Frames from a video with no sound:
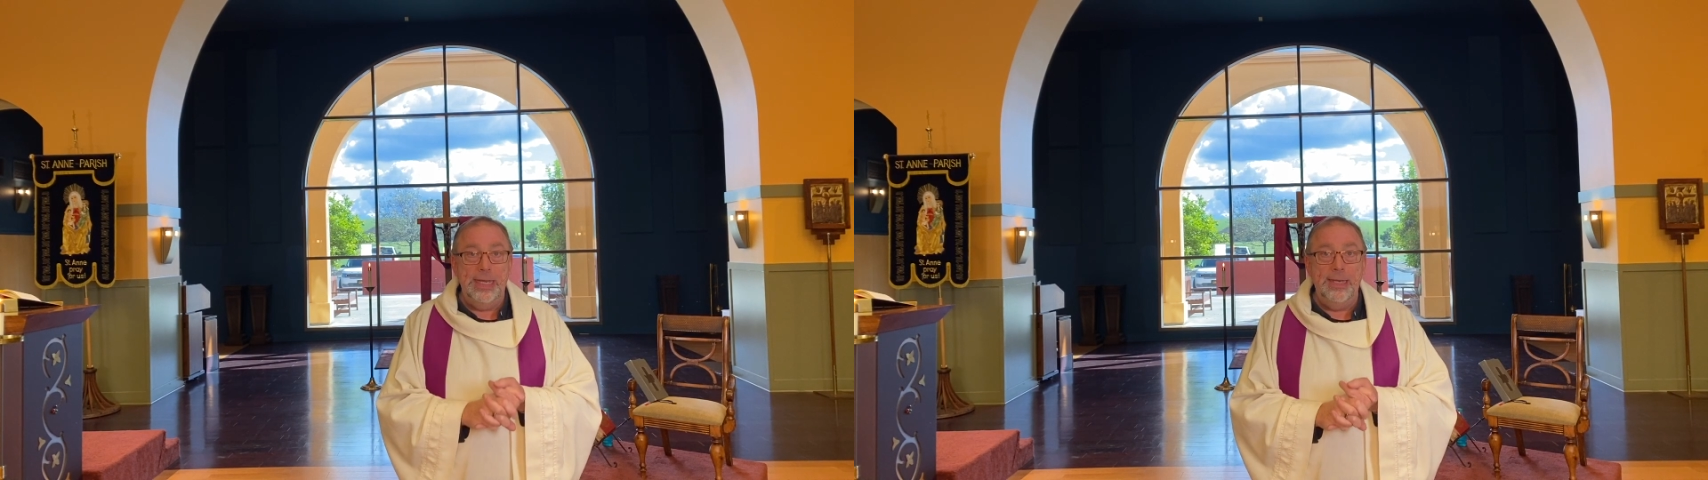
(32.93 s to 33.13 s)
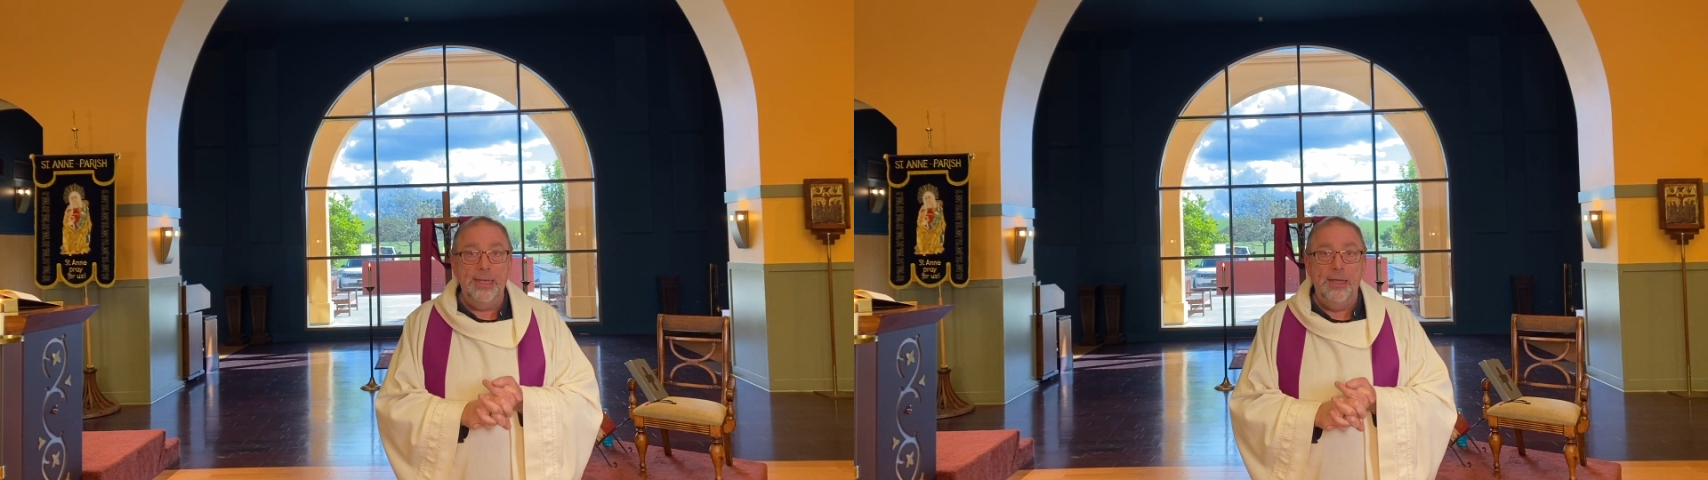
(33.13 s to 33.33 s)

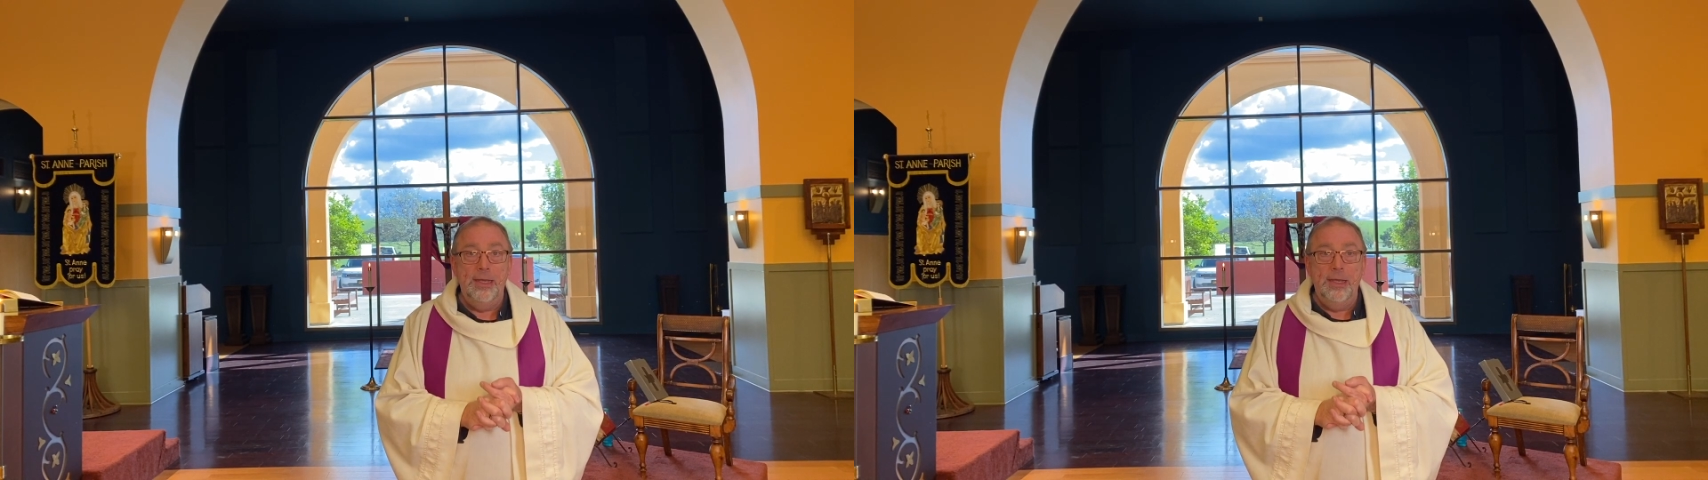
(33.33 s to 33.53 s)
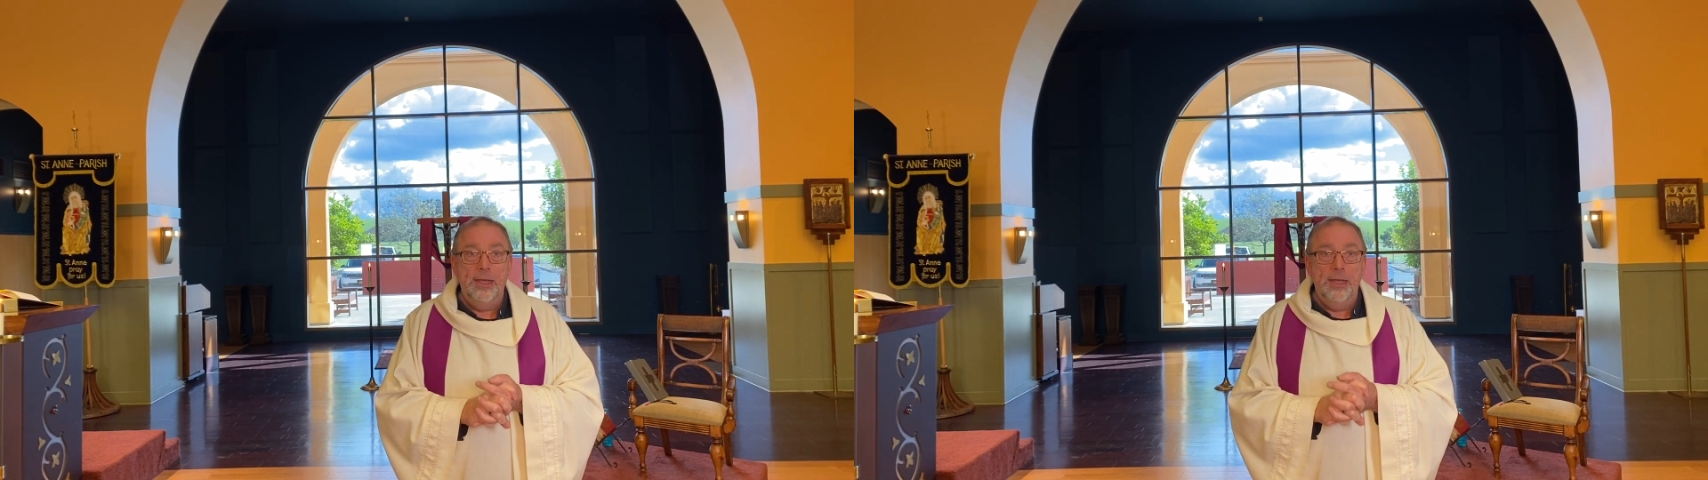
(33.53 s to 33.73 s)
Anne.
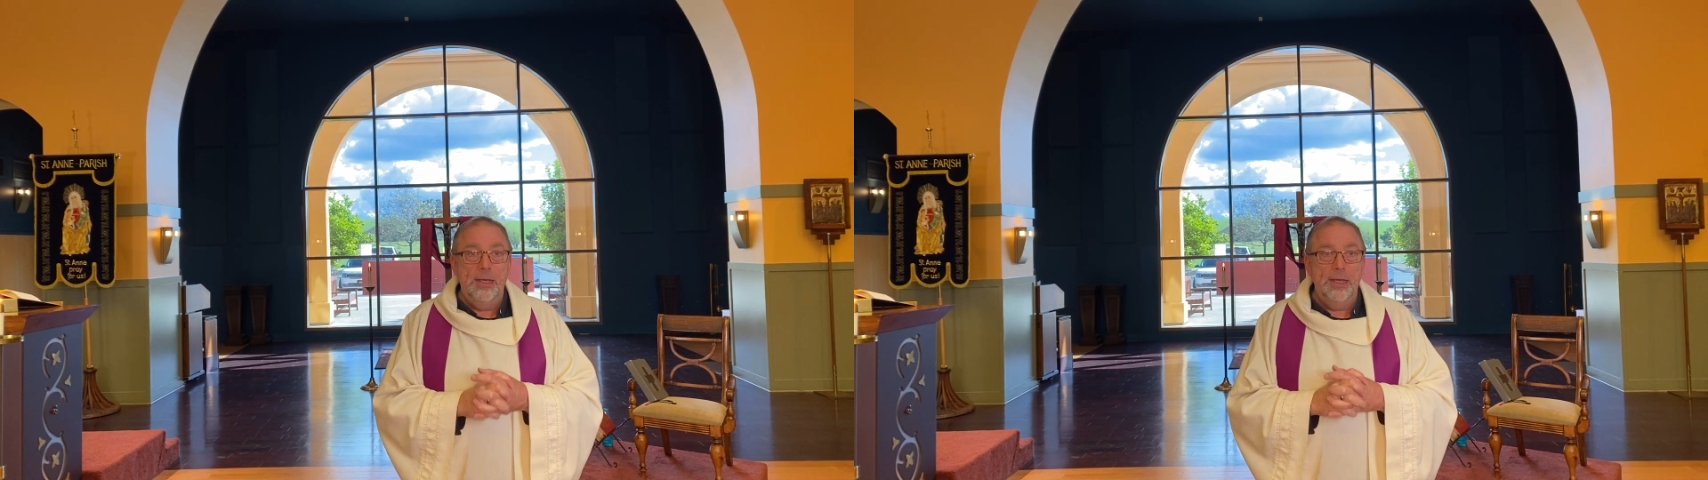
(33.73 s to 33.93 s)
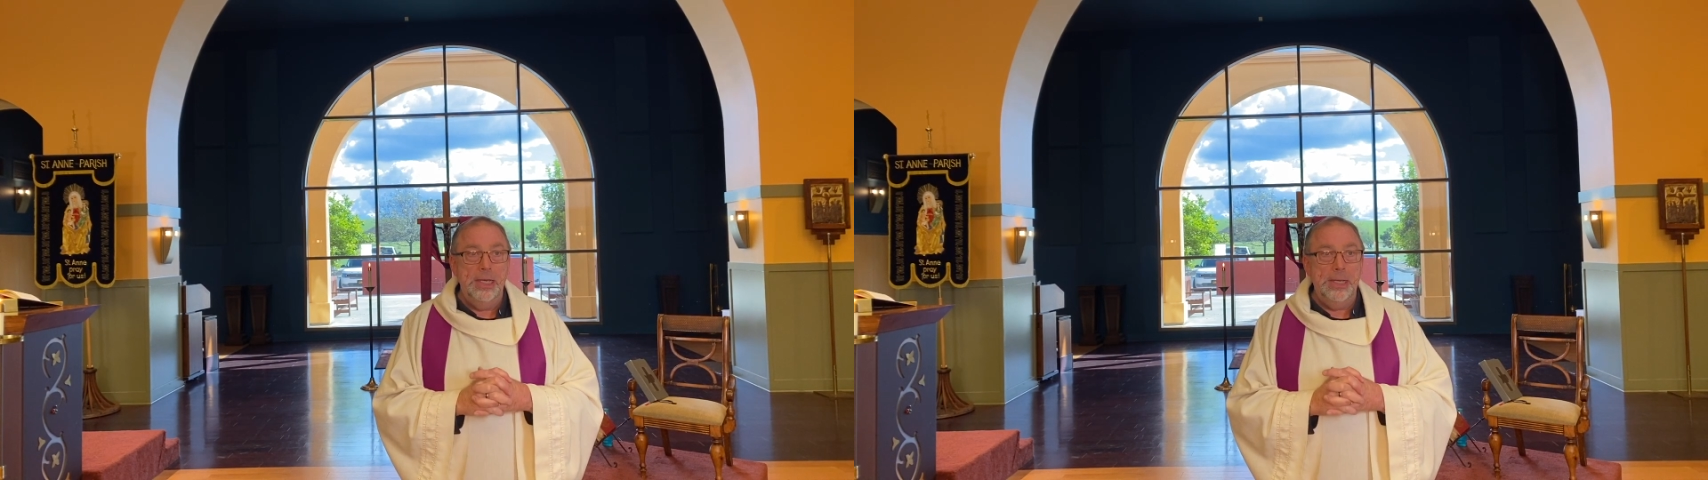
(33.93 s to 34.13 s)

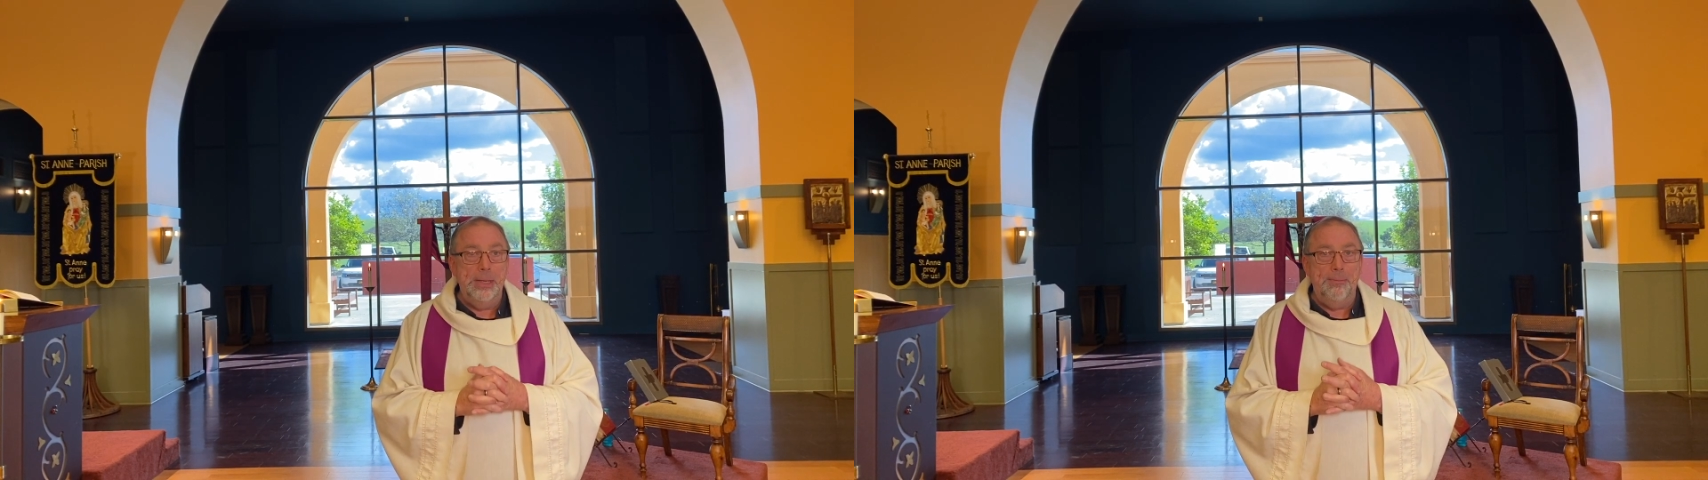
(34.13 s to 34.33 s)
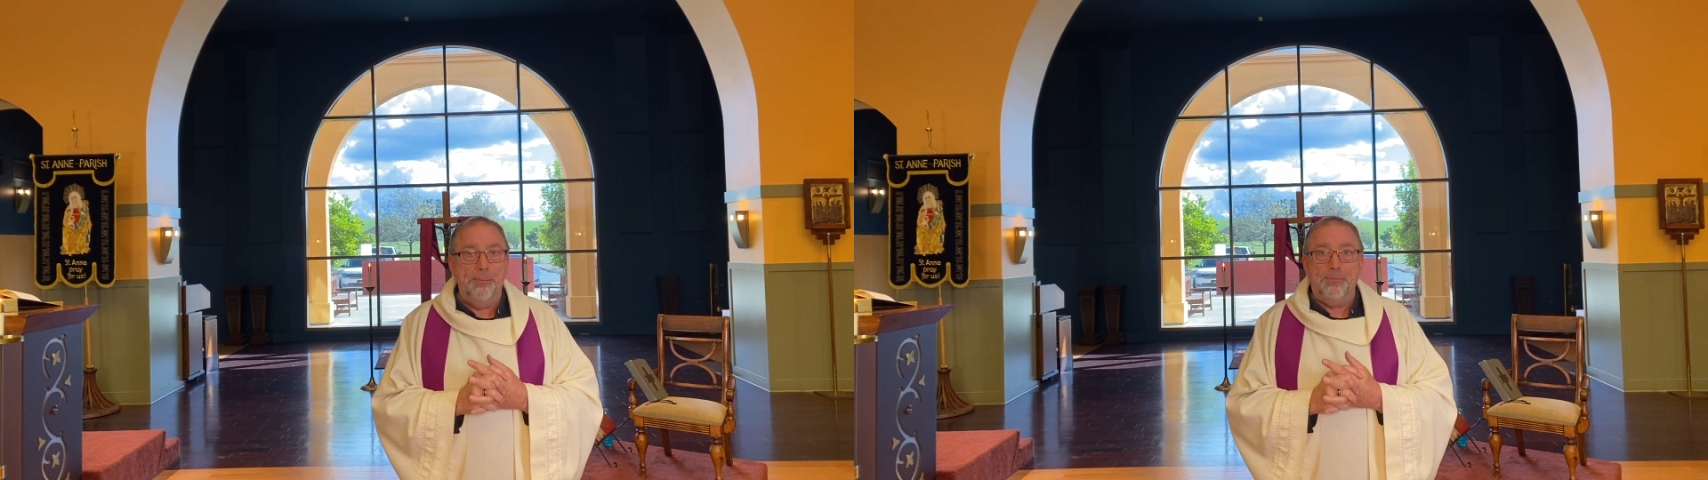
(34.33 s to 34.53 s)

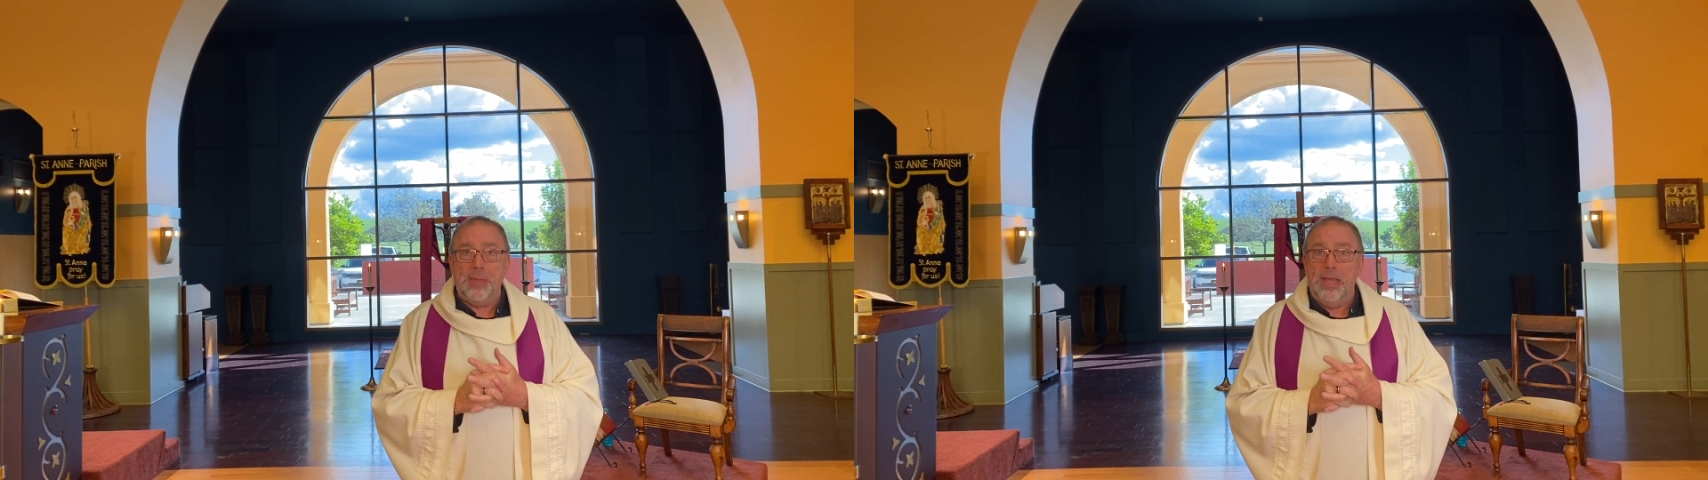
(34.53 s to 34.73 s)
Um,